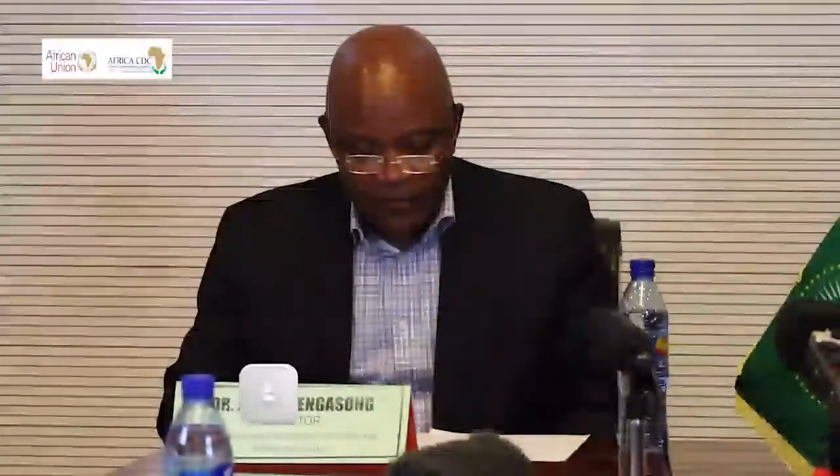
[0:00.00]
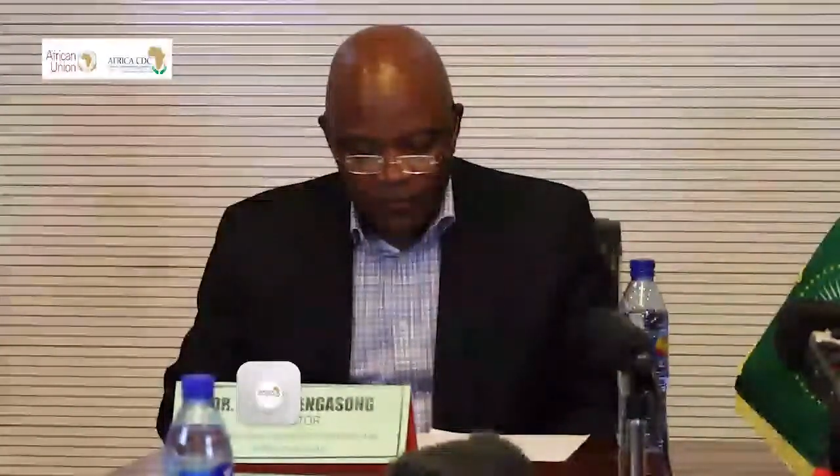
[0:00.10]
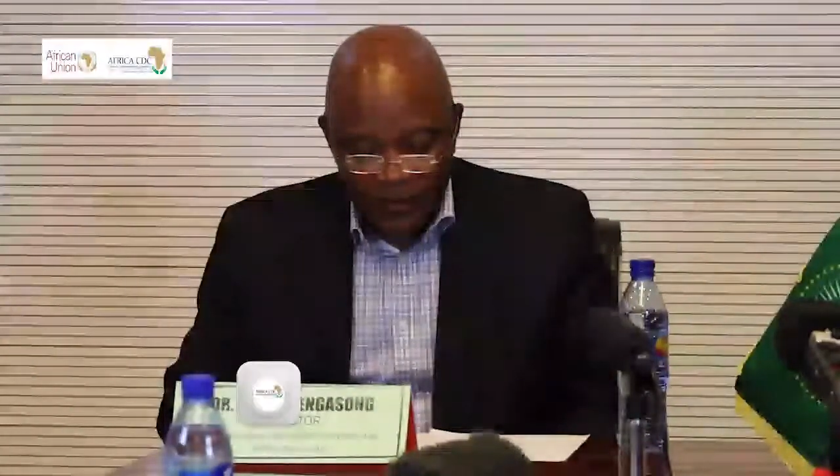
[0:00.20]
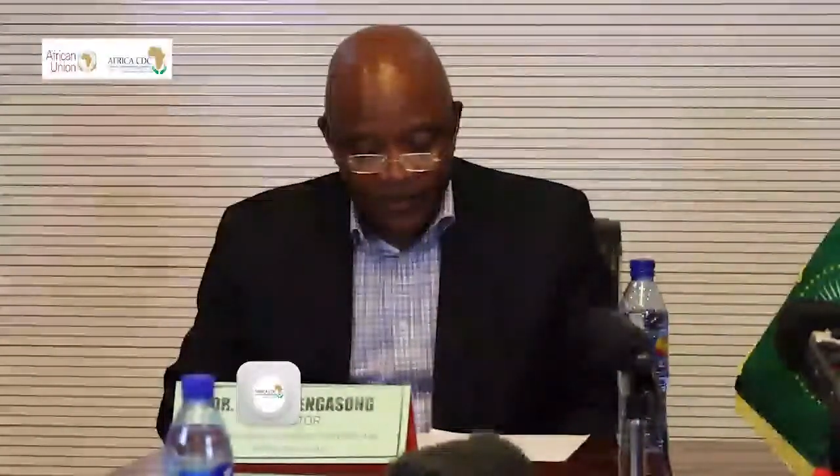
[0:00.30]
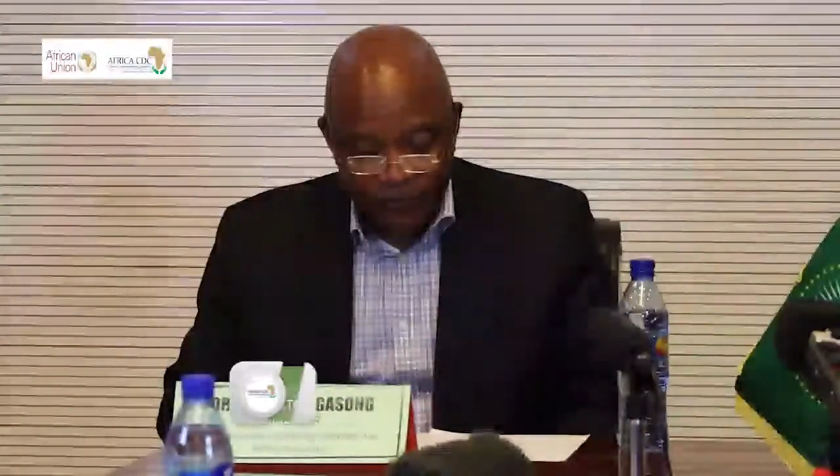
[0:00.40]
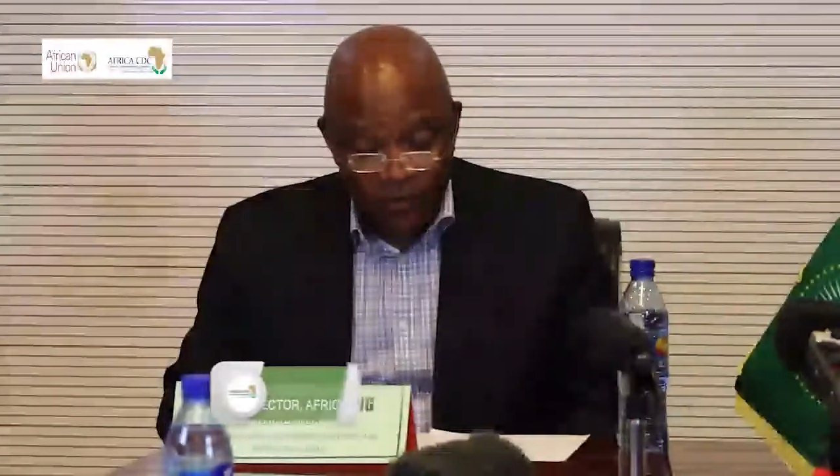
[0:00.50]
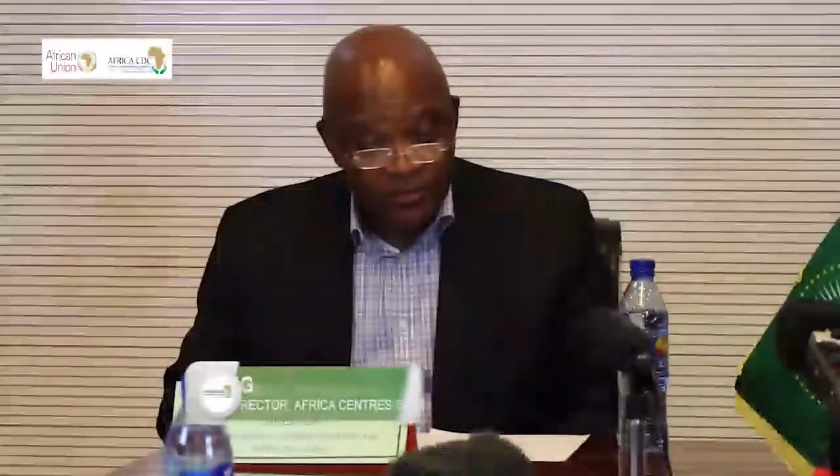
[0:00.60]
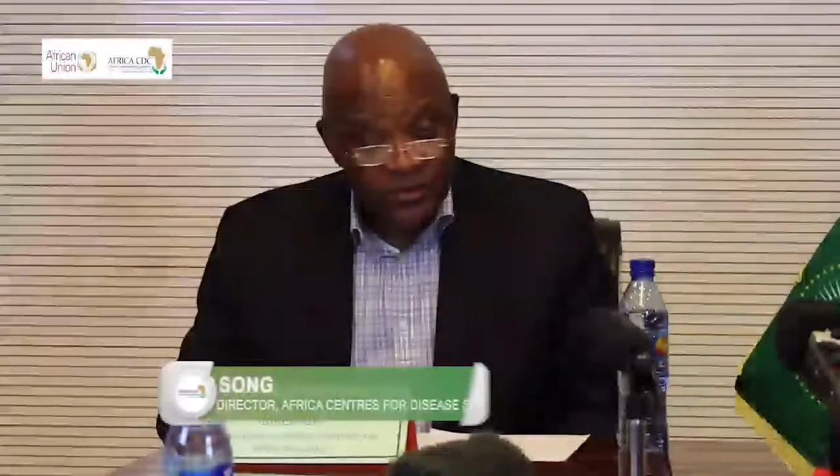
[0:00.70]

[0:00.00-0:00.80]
platforms